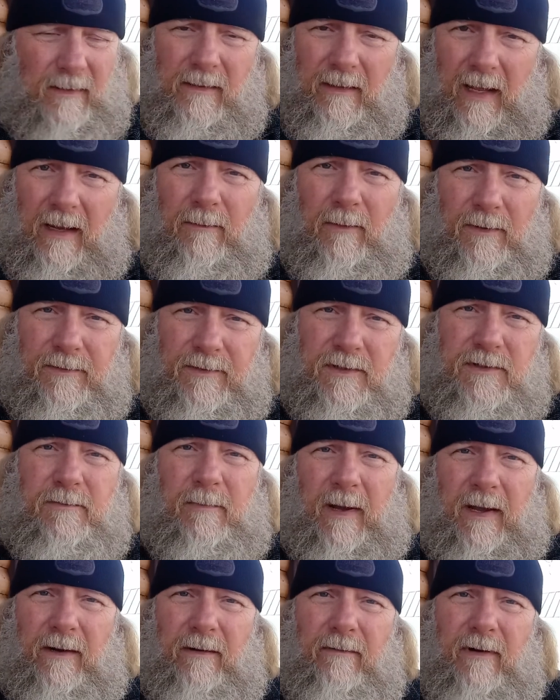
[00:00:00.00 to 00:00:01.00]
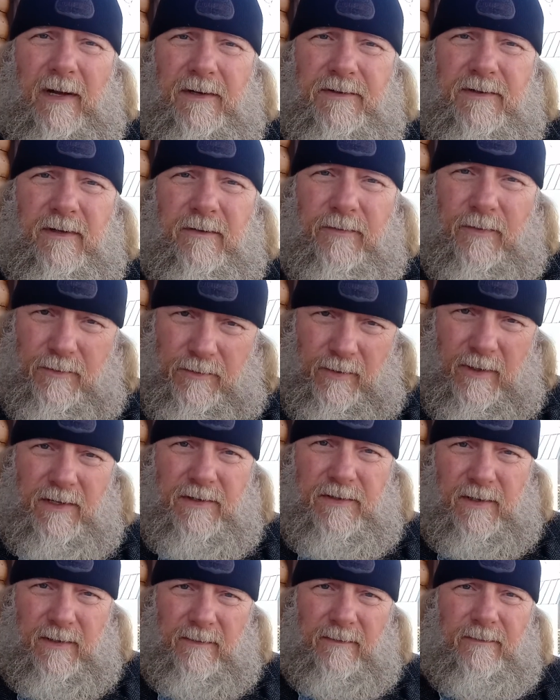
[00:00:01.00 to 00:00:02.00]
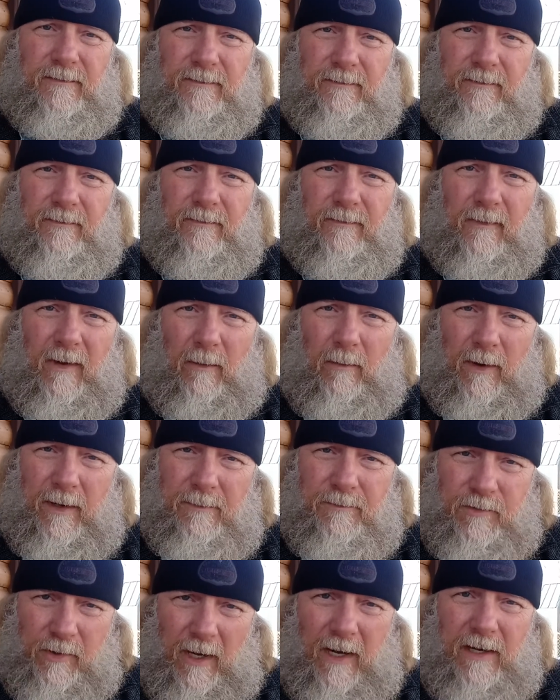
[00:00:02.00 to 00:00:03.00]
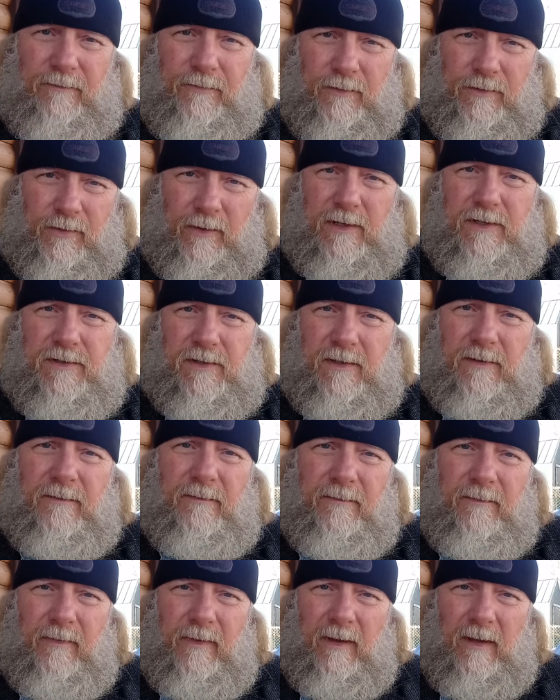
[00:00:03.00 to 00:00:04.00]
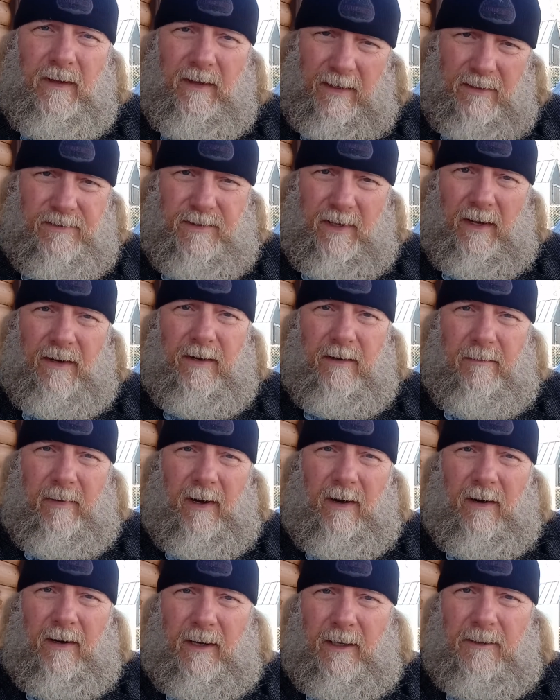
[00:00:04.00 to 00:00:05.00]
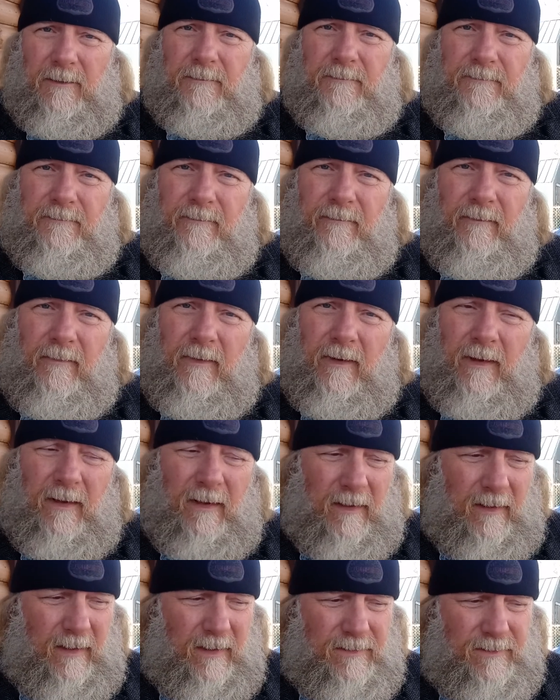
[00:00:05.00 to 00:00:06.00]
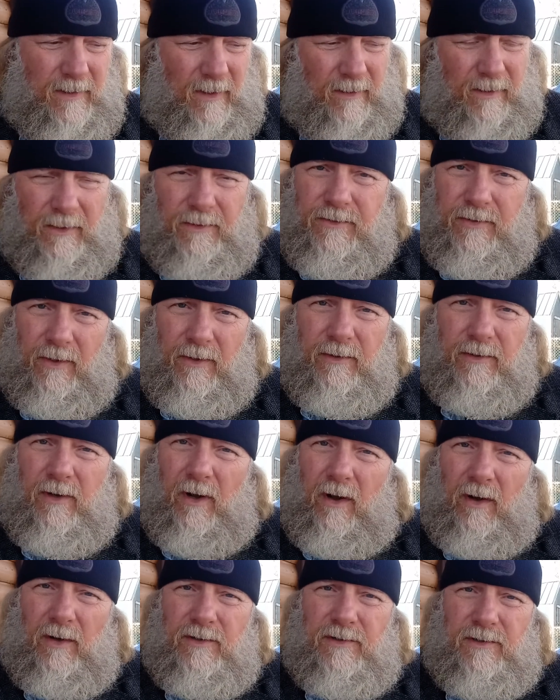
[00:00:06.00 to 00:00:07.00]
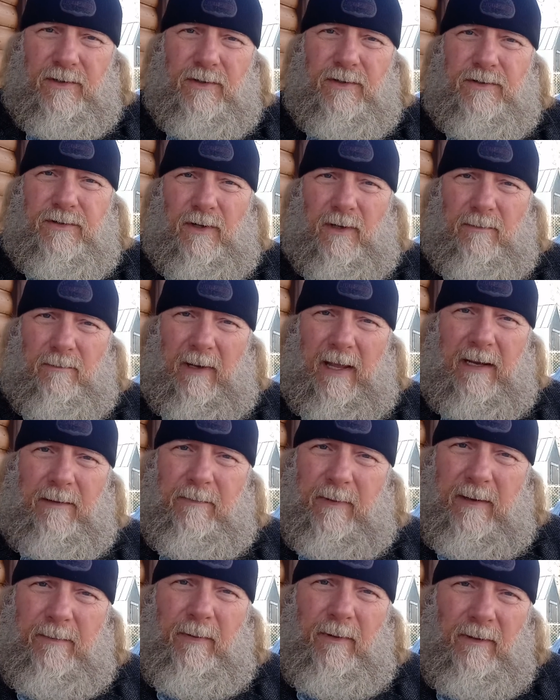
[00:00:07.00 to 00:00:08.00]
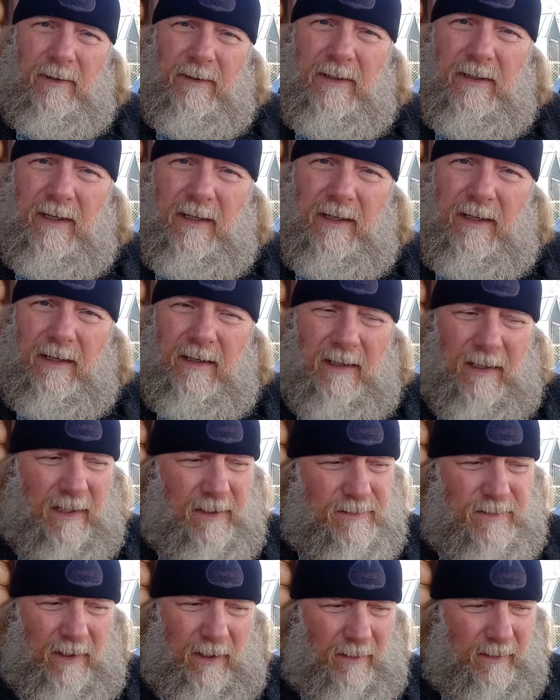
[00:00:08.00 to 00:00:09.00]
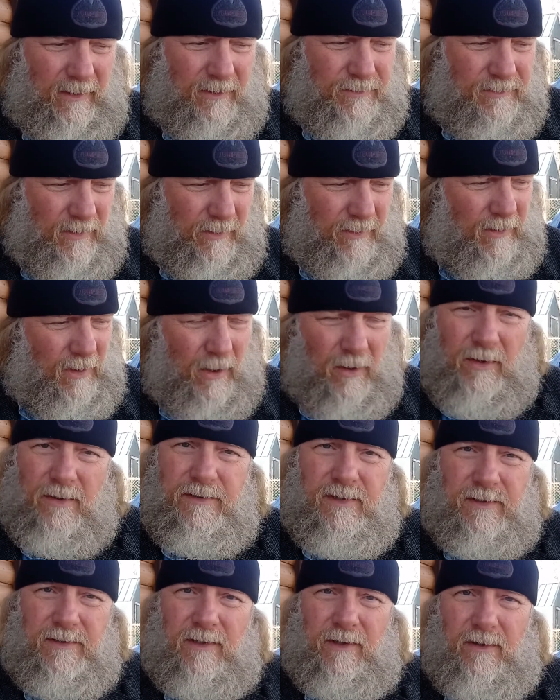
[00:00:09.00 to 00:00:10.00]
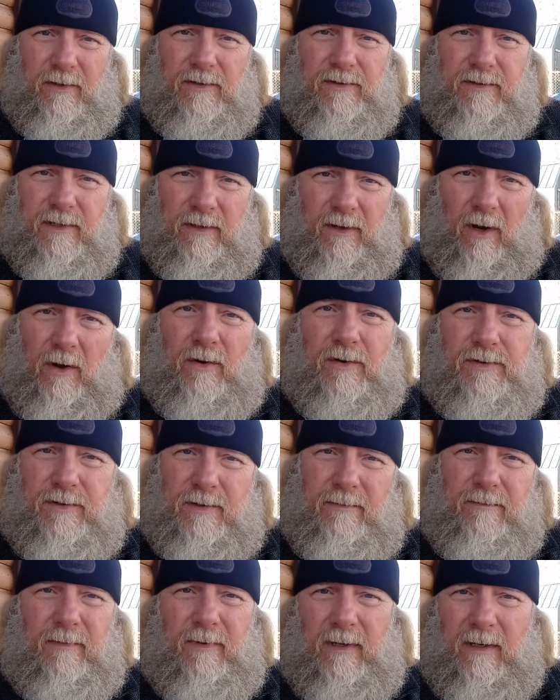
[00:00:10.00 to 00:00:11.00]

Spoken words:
I want this man arrested for treason. I want him tried for treason. He's not an American. He's not going to turn dogs loose on black people. He's not going to turn hoses loose and hose them.